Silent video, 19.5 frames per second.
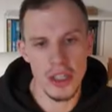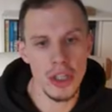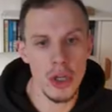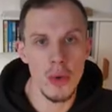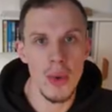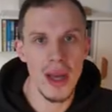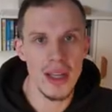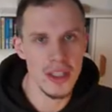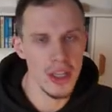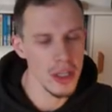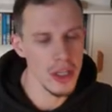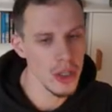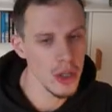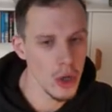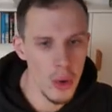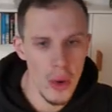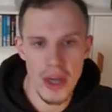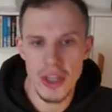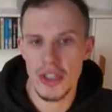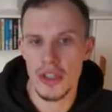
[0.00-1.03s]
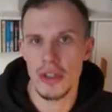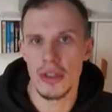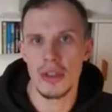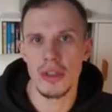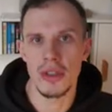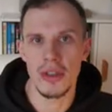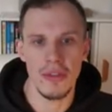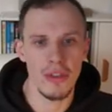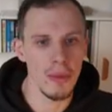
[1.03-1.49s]
you, asking you
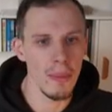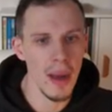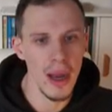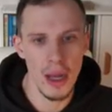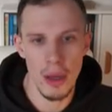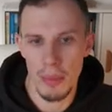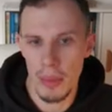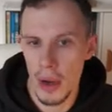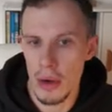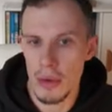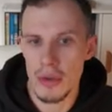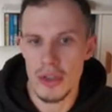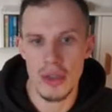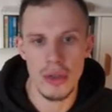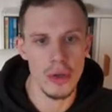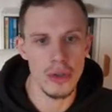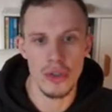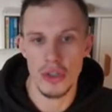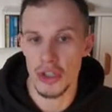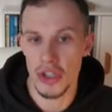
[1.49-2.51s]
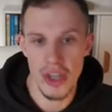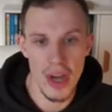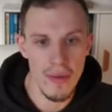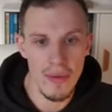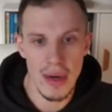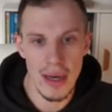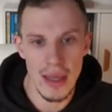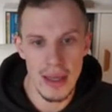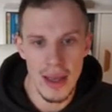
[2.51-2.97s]
questions off the back of posts or just
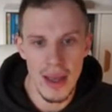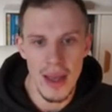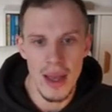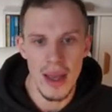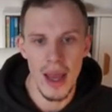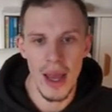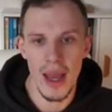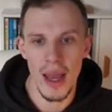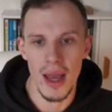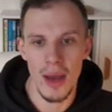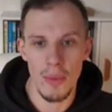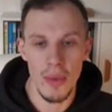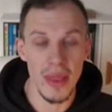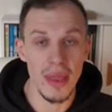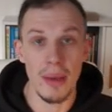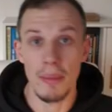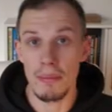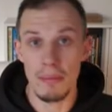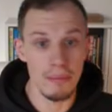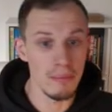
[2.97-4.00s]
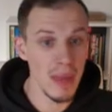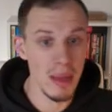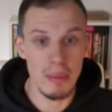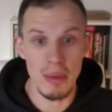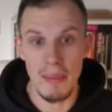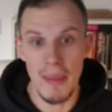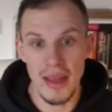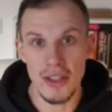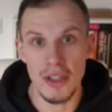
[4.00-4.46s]
generally, when they maybe
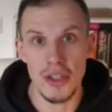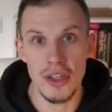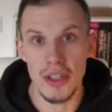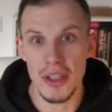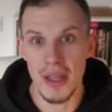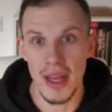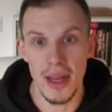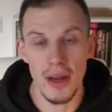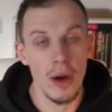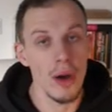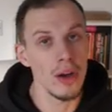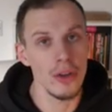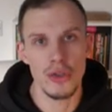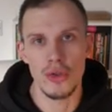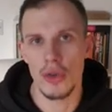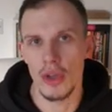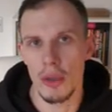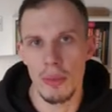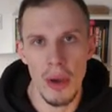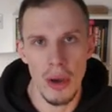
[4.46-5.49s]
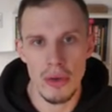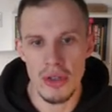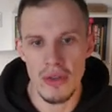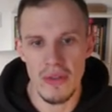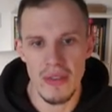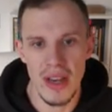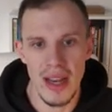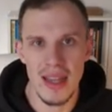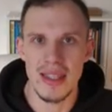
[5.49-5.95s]
message you saying, oh, I saw your post the other
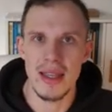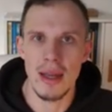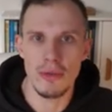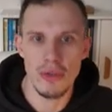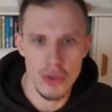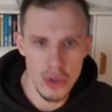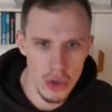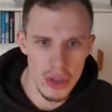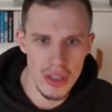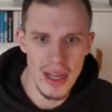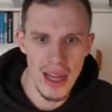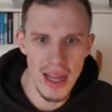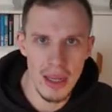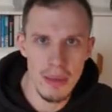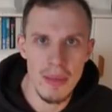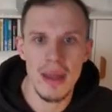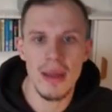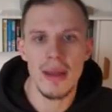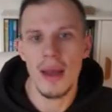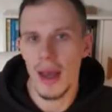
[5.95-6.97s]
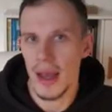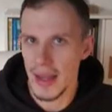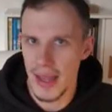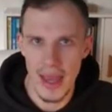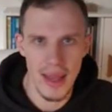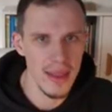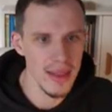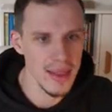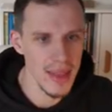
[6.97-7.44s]
day, it sounds just like me.
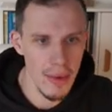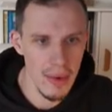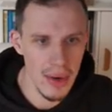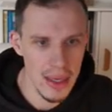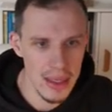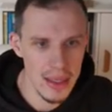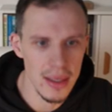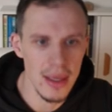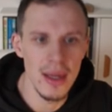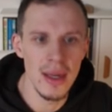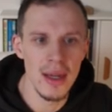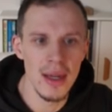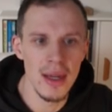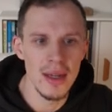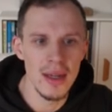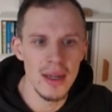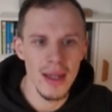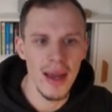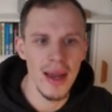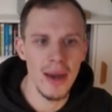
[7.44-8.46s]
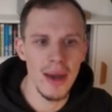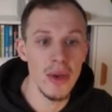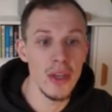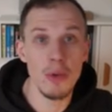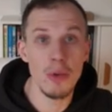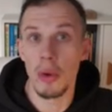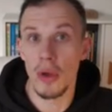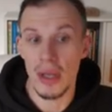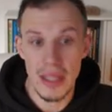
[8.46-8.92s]
Again, they're a lead. When you
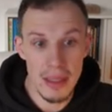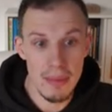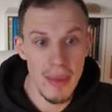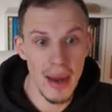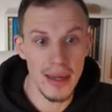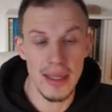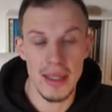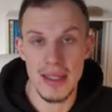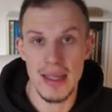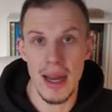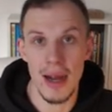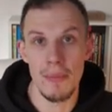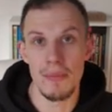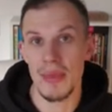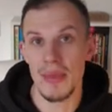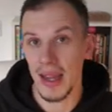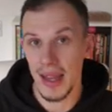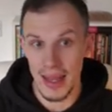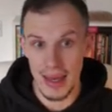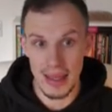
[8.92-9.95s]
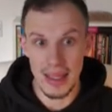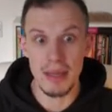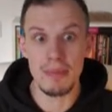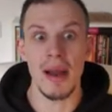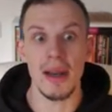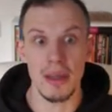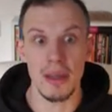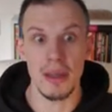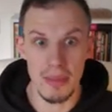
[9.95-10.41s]
put lead magnets out, again, lead
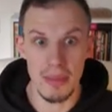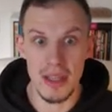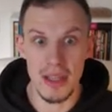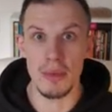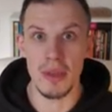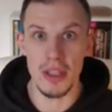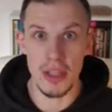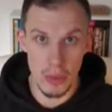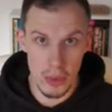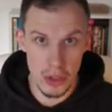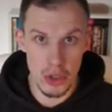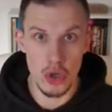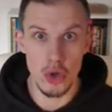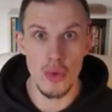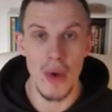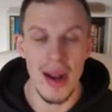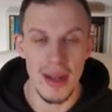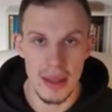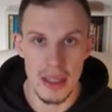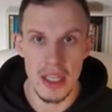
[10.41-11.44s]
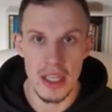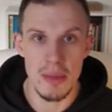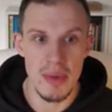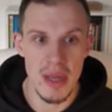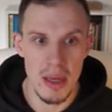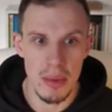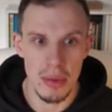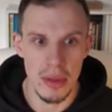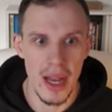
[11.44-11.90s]
magnet being something that's going to attract these
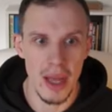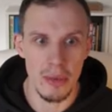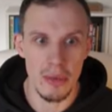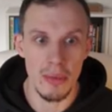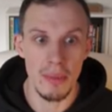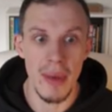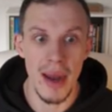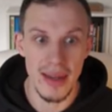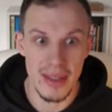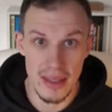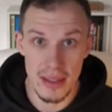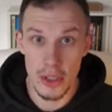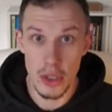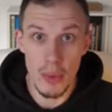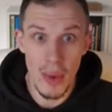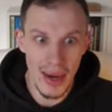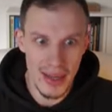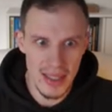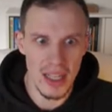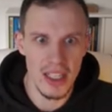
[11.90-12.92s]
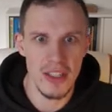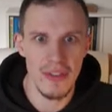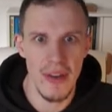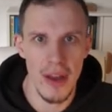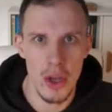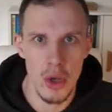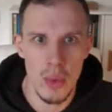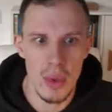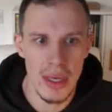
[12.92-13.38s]
people and help them you identify
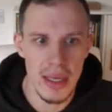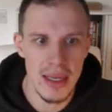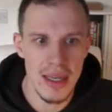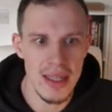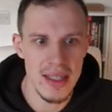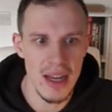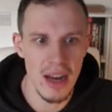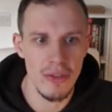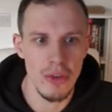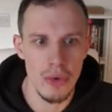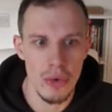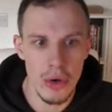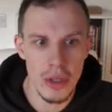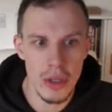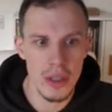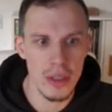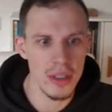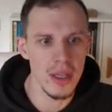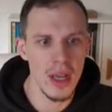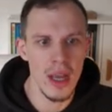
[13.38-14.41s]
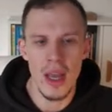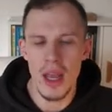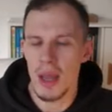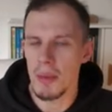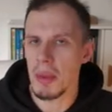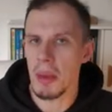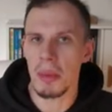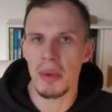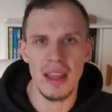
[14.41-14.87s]
who a lead is out of your audience.
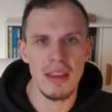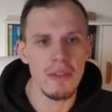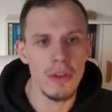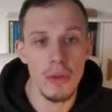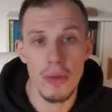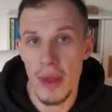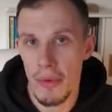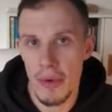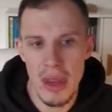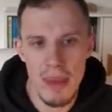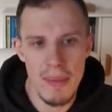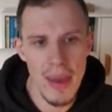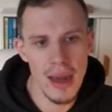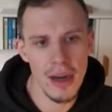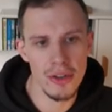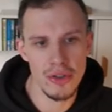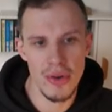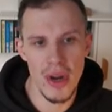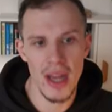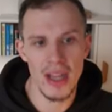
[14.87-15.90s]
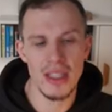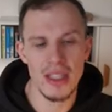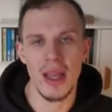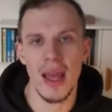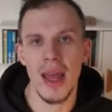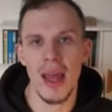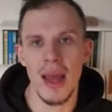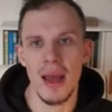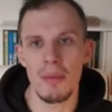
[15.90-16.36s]
People that give you their email address,
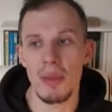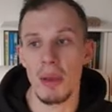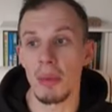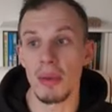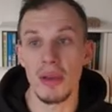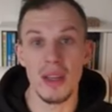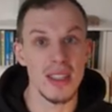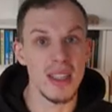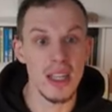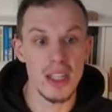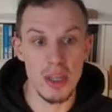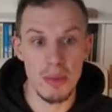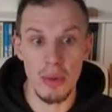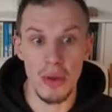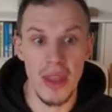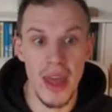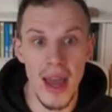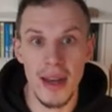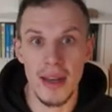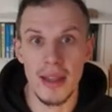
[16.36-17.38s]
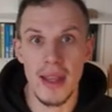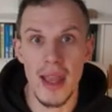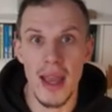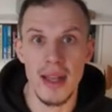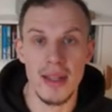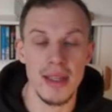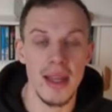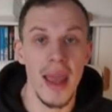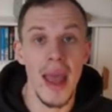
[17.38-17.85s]
people that essentially put their hand in the air and
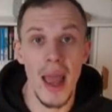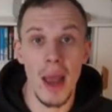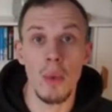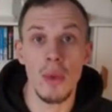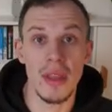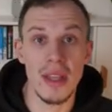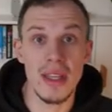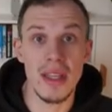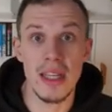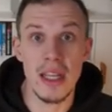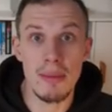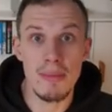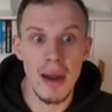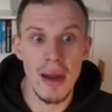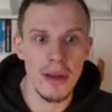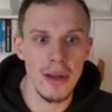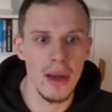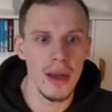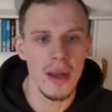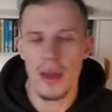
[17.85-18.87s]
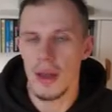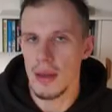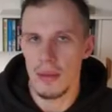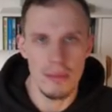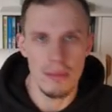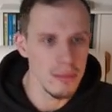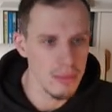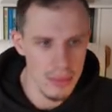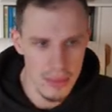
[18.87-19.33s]
say, hey, I want this lead magnet.
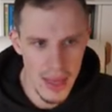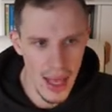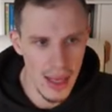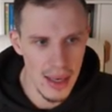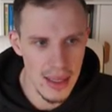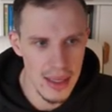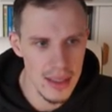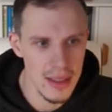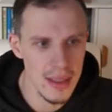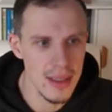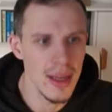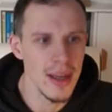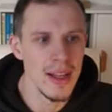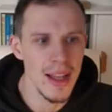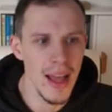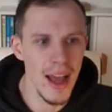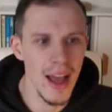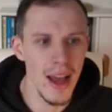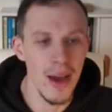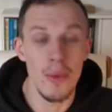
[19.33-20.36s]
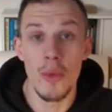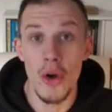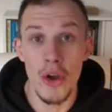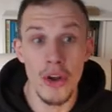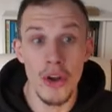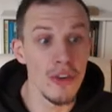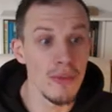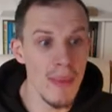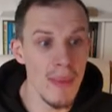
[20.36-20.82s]
Their leads. Word
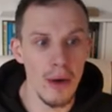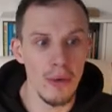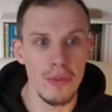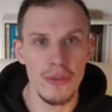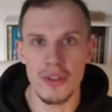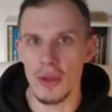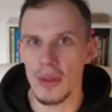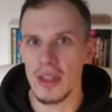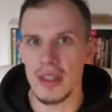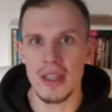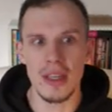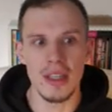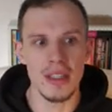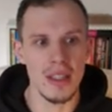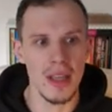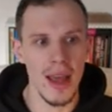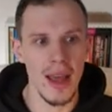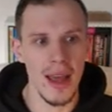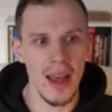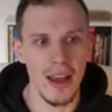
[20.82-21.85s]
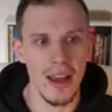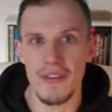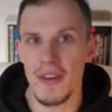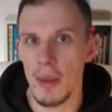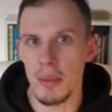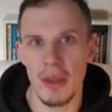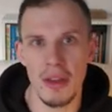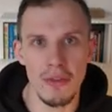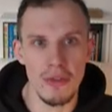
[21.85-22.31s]
of mouth. So this is
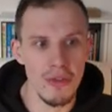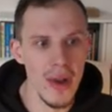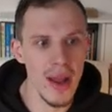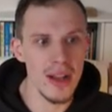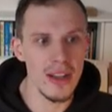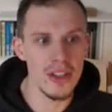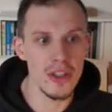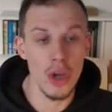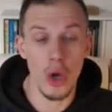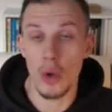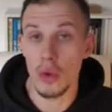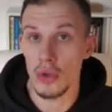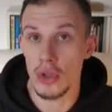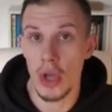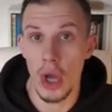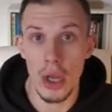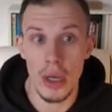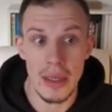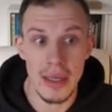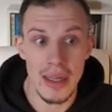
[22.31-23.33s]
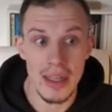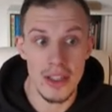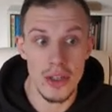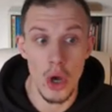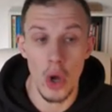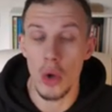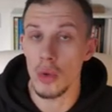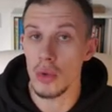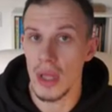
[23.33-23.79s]
family and friends, old colleagues,
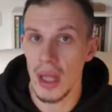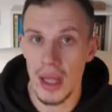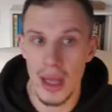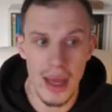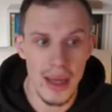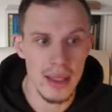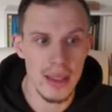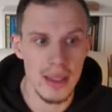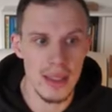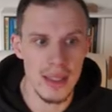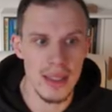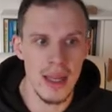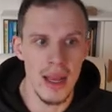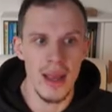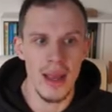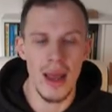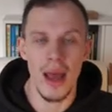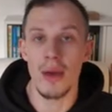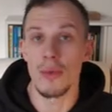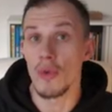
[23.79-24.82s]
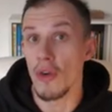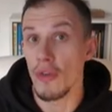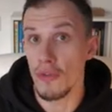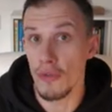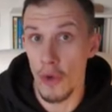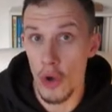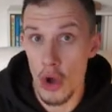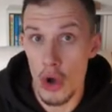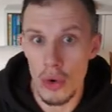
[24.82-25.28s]
old clients,
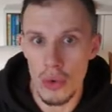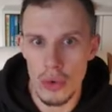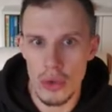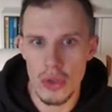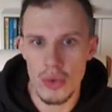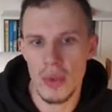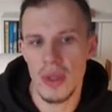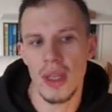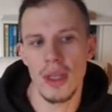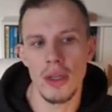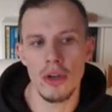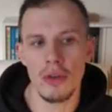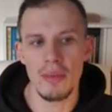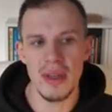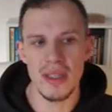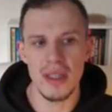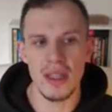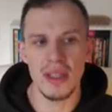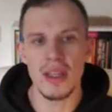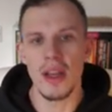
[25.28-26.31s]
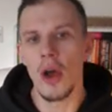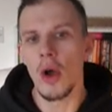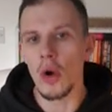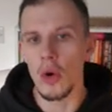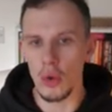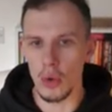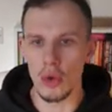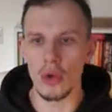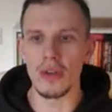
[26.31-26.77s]
referrals within your business.
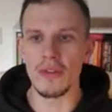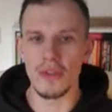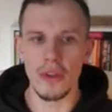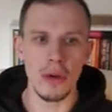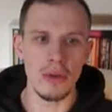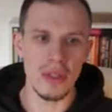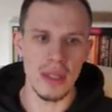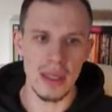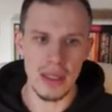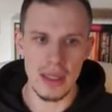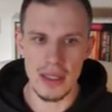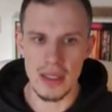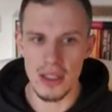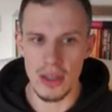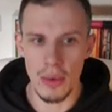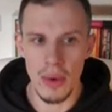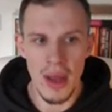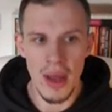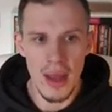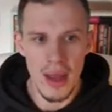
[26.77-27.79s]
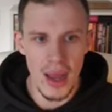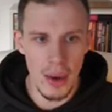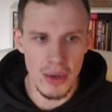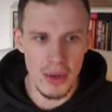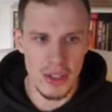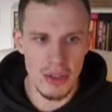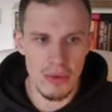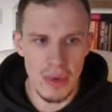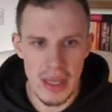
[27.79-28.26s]
All of those are leads. So I want
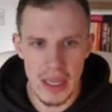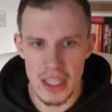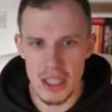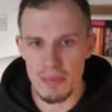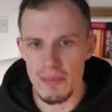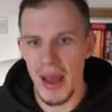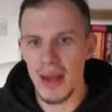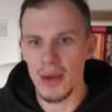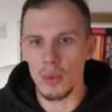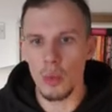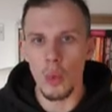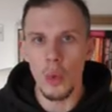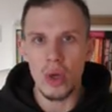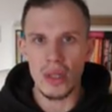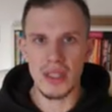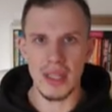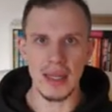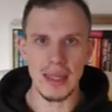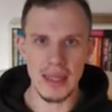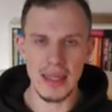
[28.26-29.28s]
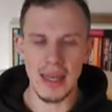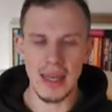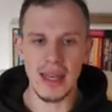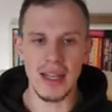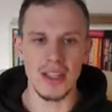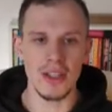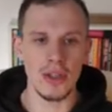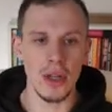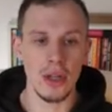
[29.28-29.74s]
to really expand what a lead is.
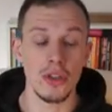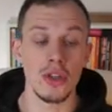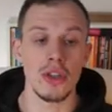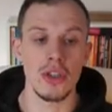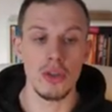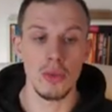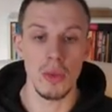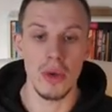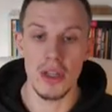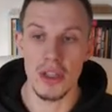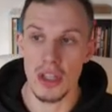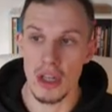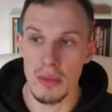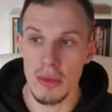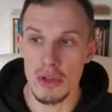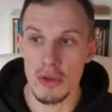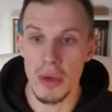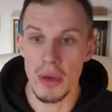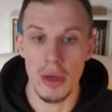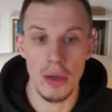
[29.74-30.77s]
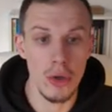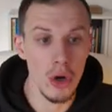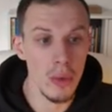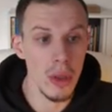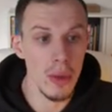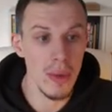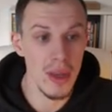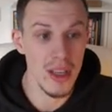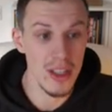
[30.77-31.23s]
It's not just someone that's going to be jumping on the call with
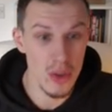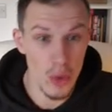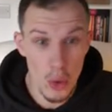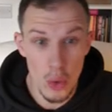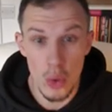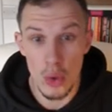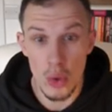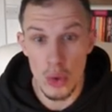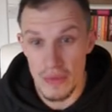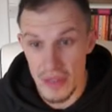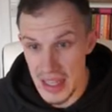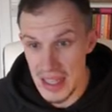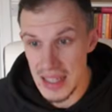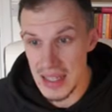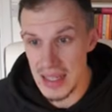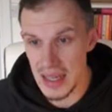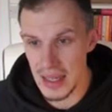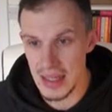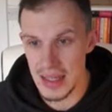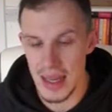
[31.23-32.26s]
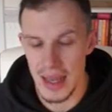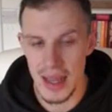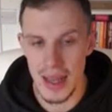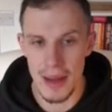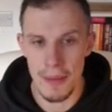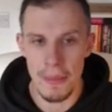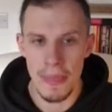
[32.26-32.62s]
you. It's all of these things here.